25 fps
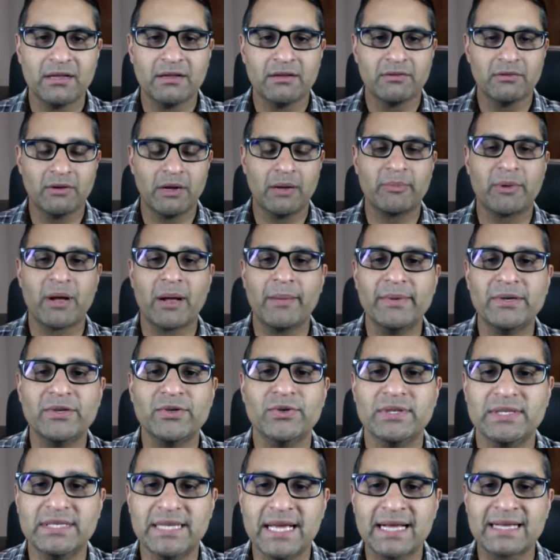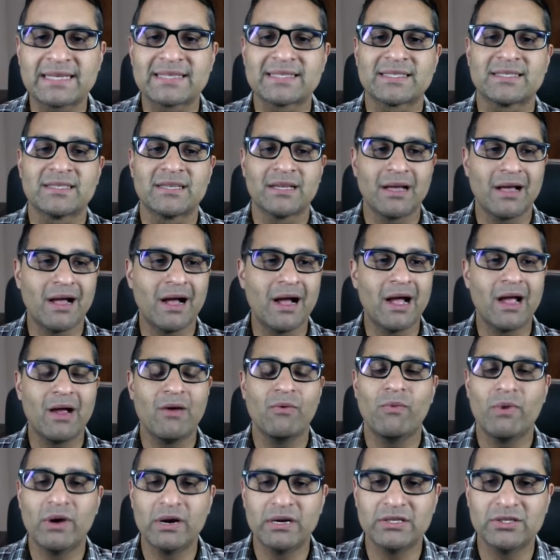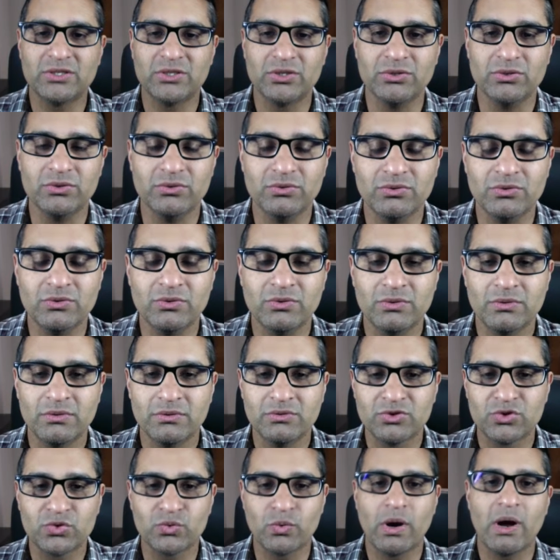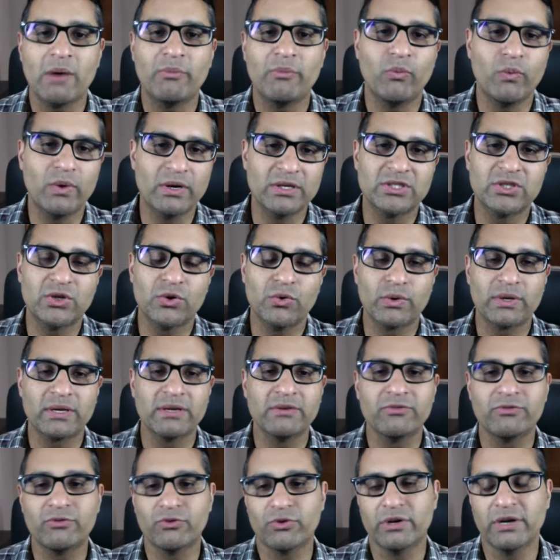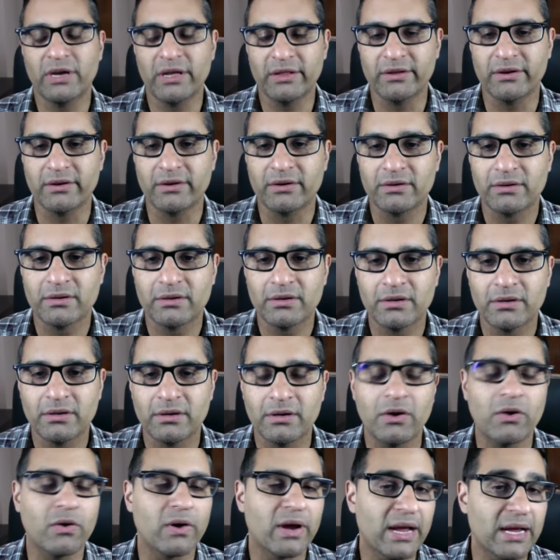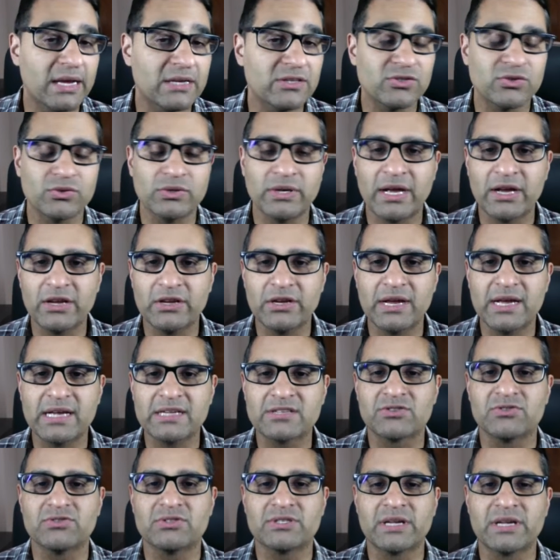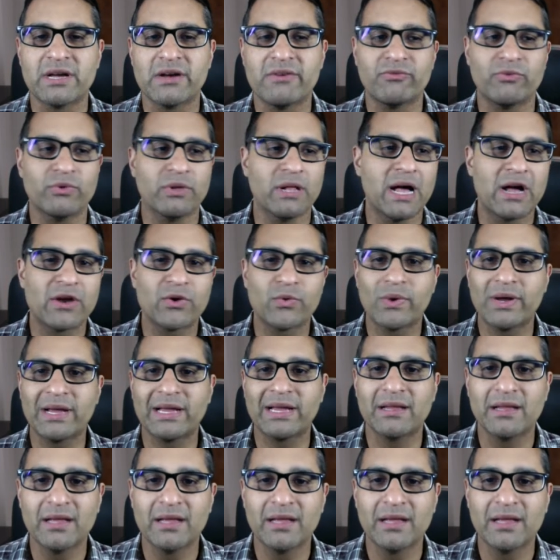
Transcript: I'm coming to a DEX. I want to swap one token for another. Okay, so now you ask yourself, well, how do I